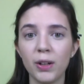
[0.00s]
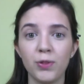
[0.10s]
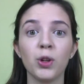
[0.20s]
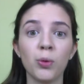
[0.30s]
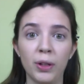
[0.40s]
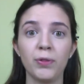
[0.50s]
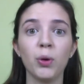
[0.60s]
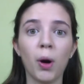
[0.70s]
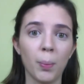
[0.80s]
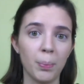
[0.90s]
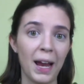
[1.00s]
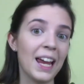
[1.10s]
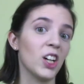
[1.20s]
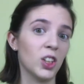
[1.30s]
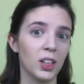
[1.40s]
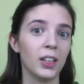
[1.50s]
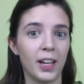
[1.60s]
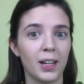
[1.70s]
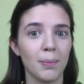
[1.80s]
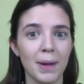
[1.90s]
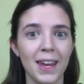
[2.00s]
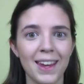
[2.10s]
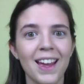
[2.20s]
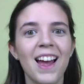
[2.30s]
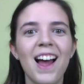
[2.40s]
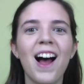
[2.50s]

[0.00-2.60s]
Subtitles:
If you are pale like me,